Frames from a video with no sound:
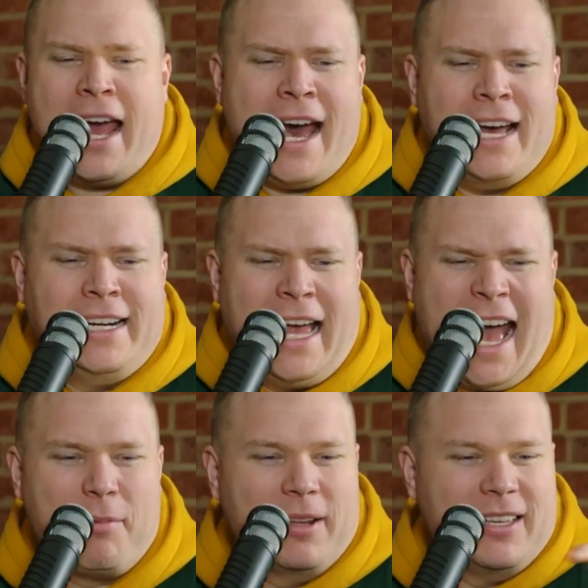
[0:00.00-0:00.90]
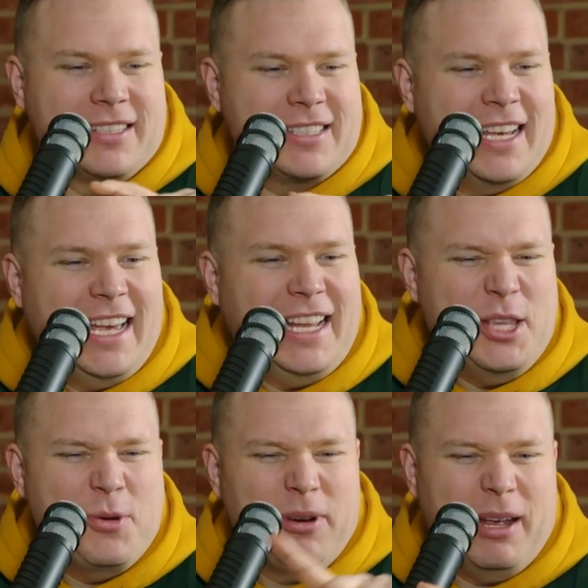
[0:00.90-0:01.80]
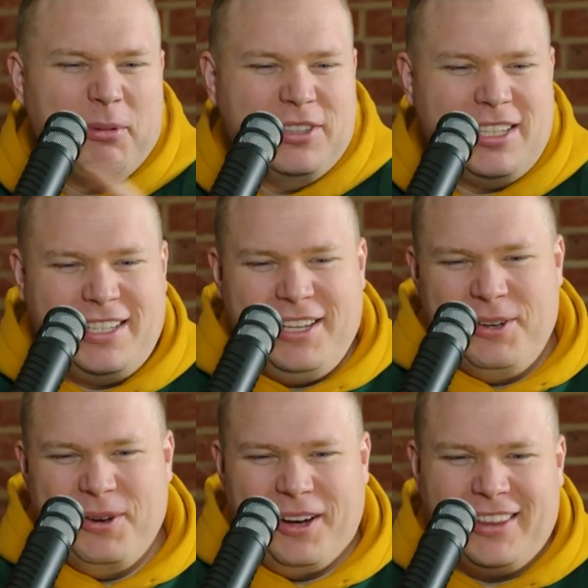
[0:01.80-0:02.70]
You had an abacus and you were able to do all